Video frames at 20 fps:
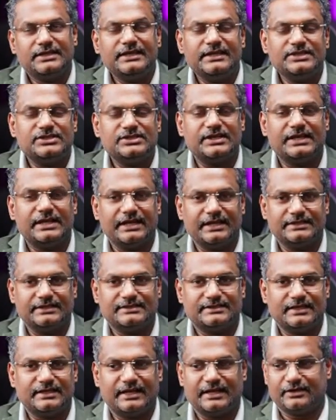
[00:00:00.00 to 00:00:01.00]
teaching
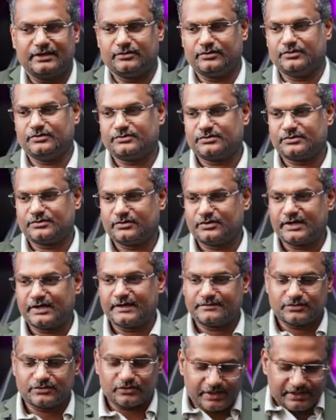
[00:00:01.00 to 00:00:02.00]
aids that I could use.
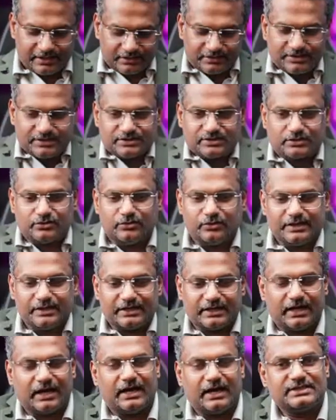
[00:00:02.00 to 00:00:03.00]
Okay, so I can just go
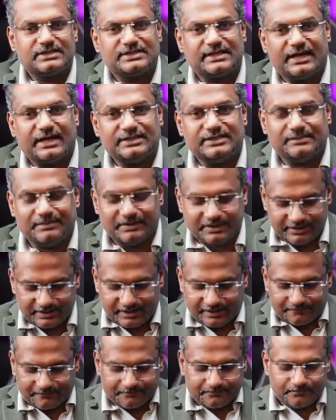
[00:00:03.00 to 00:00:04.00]
and ask
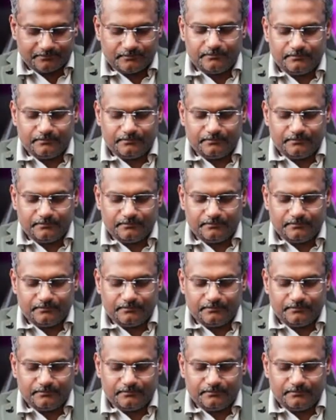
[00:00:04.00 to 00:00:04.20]
ChatGPT that.